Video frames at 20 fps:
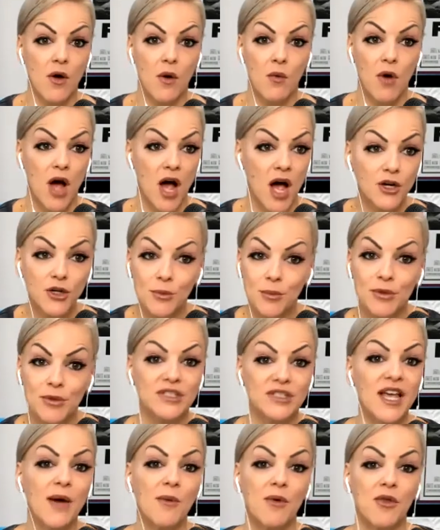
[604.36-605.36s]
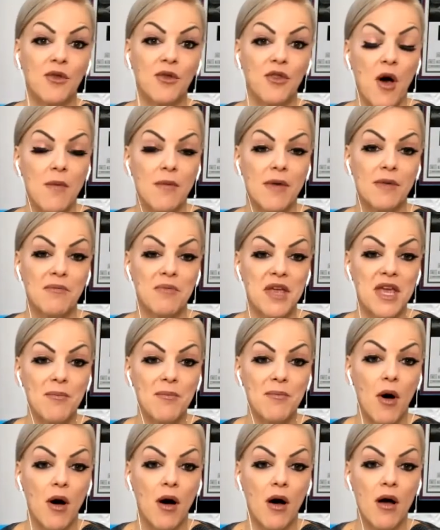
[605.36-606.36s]
100% with all my
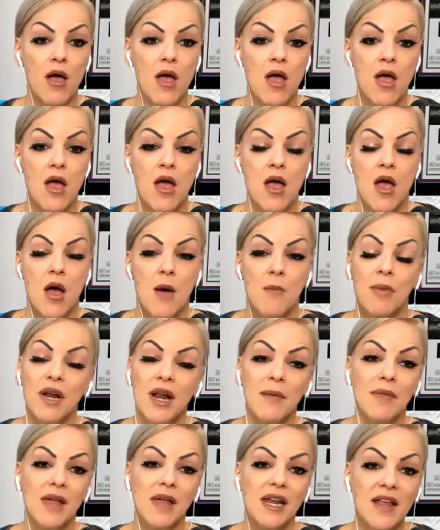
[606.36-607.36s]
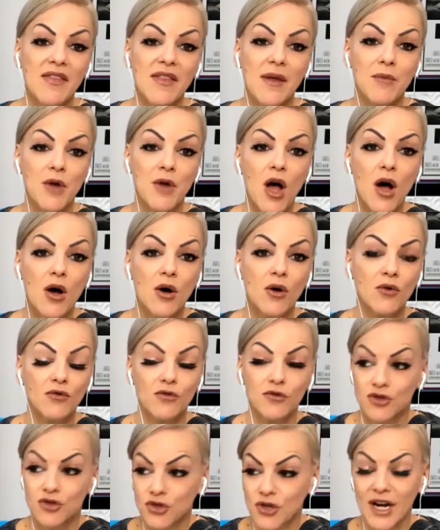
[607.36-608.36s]
people, but I'm letting them know
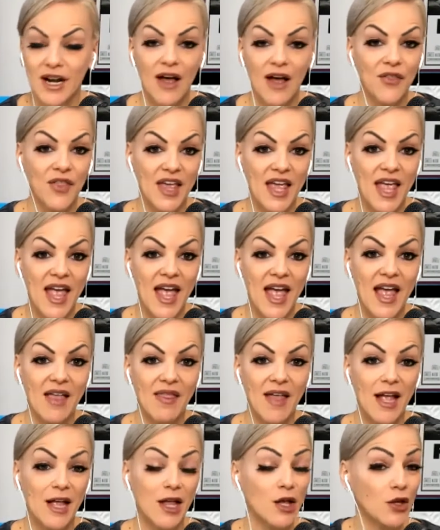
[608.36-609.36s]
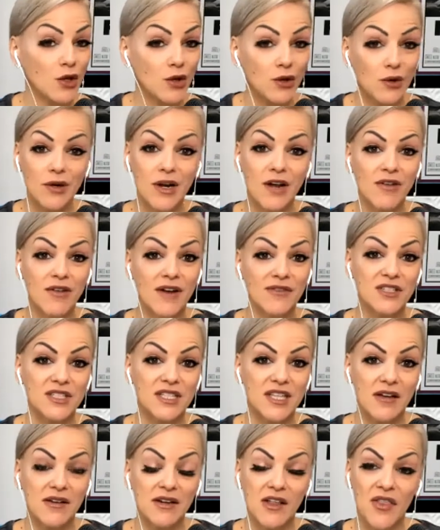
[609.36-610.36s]
straight out the gate, like, you don't ever have to
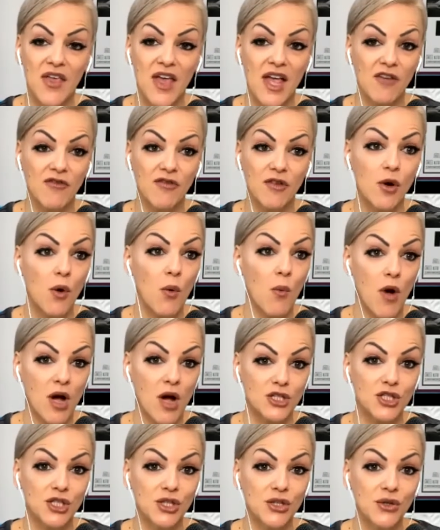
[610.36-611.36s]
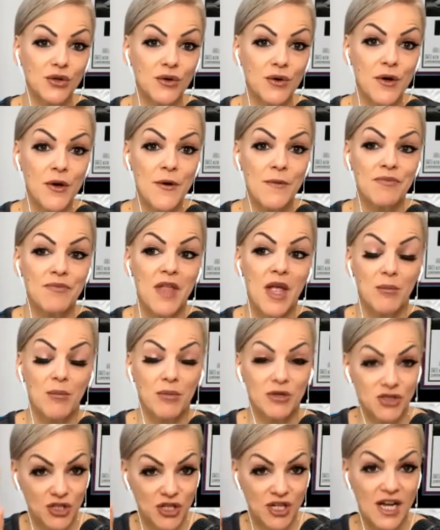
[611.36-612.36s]
sell anything if you don't want to,
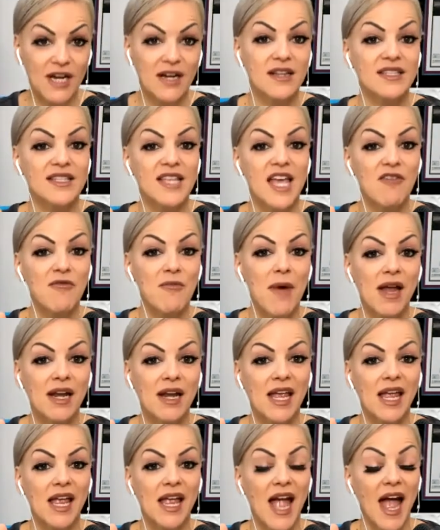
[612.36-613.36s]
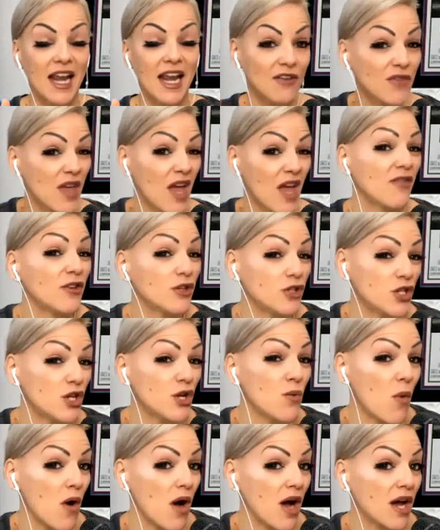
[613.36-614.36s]
but you're going to save money. And if you ever do
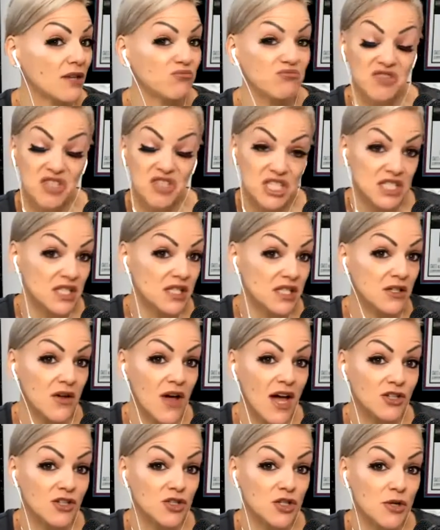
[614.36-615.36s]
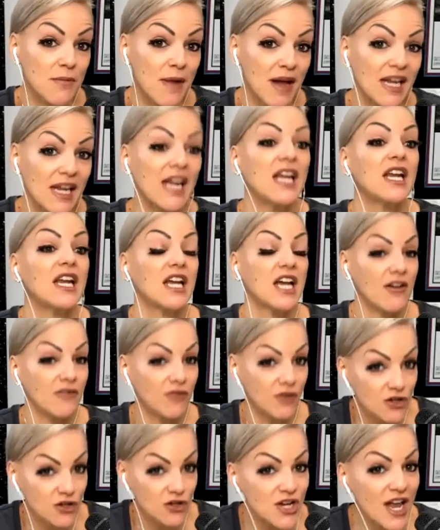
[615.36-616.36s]
want just a little extra money to cover
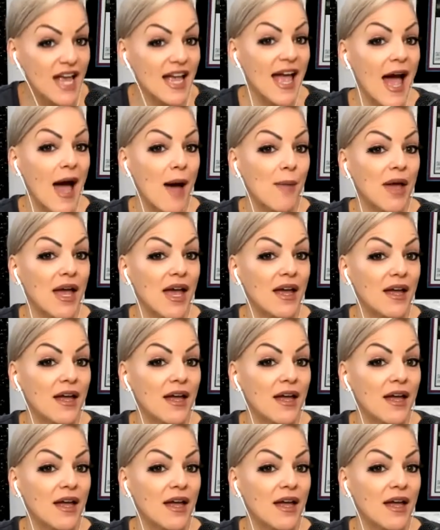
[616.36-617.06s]
your shake habit,